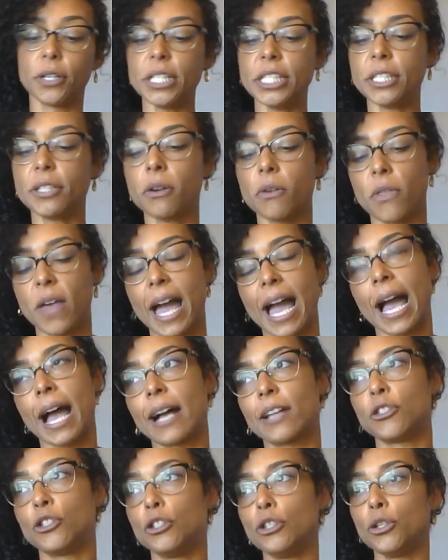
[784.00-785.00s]
ego that
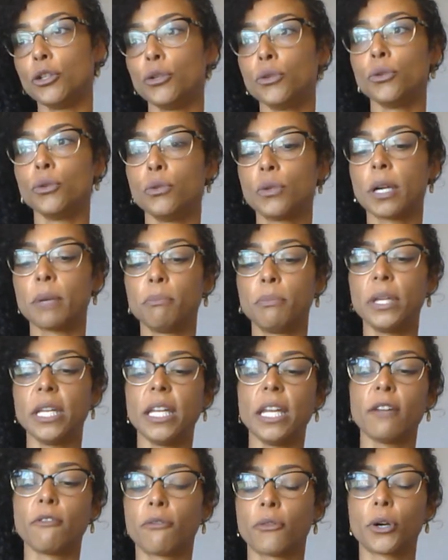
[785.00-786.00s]
has you
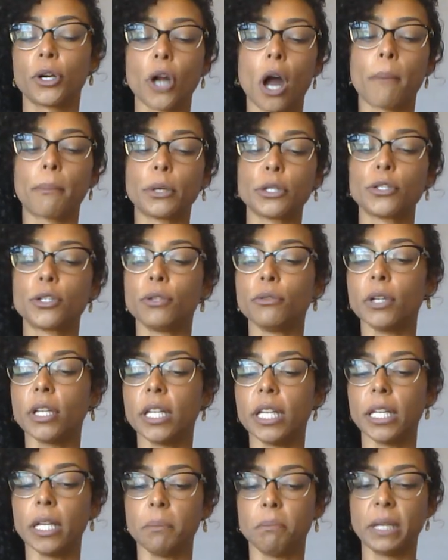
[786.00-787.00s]
competing for an
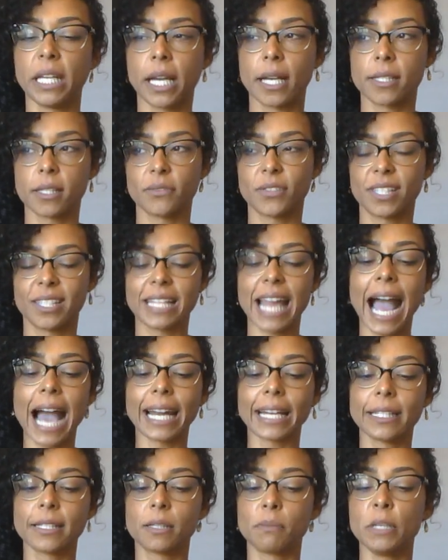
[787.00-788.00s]
opportunity because of
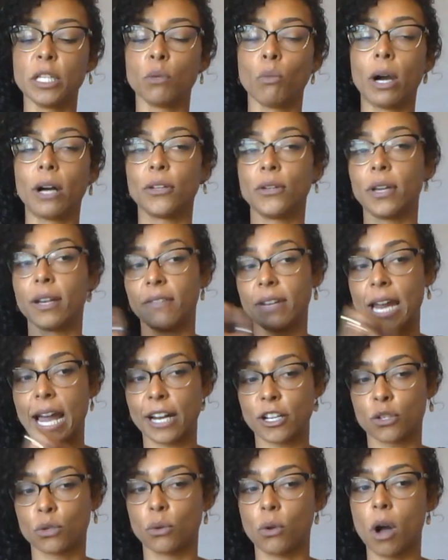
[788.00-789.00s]
status. Meanwhile, you have an
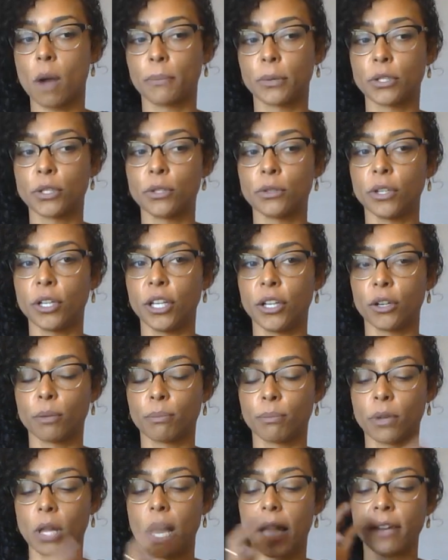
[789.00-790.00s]
actual opportunity you're
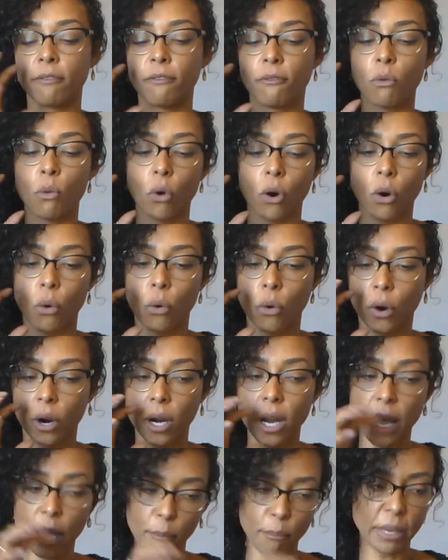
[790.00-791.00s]
applying for or
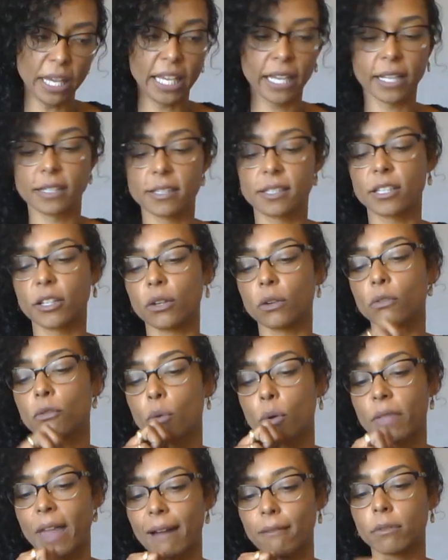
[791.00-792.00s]
being considered
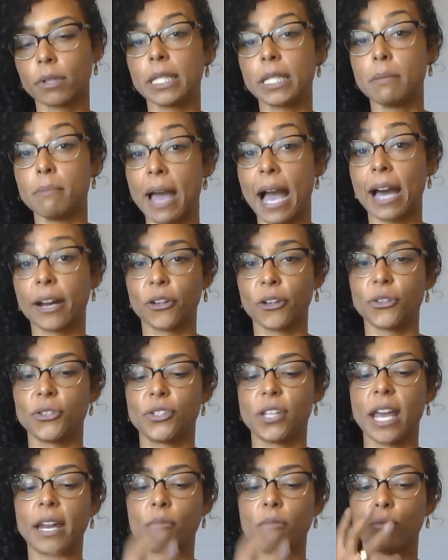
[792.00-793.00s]
for that really matters.
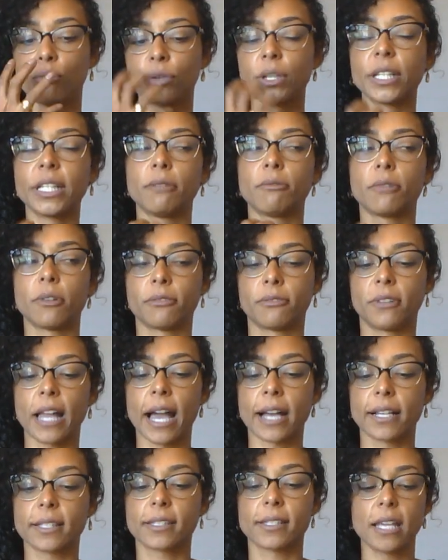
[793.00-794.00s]
And it really
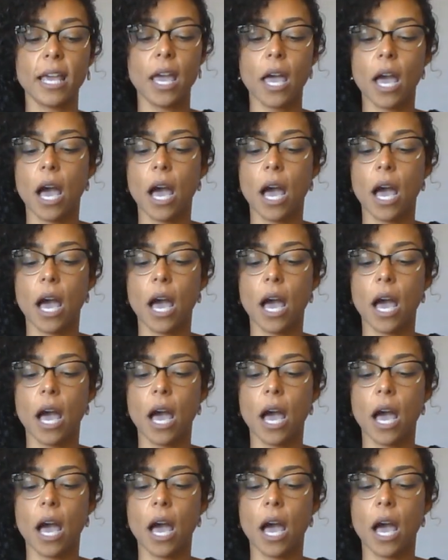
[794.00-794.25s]
reflects